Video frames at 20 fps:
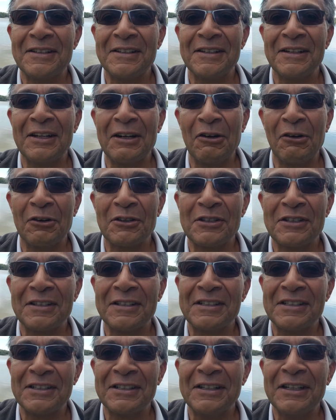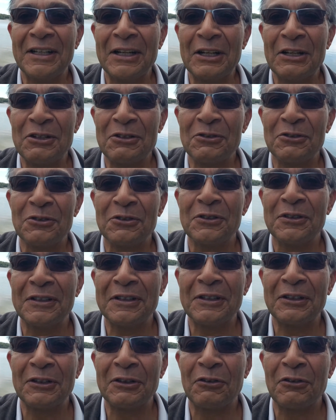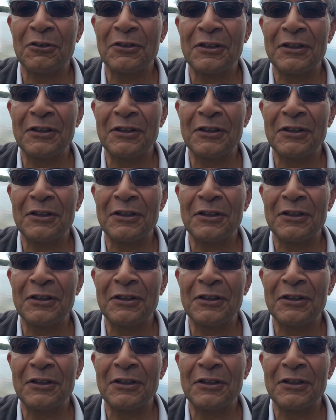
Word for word: you know turning into you know the,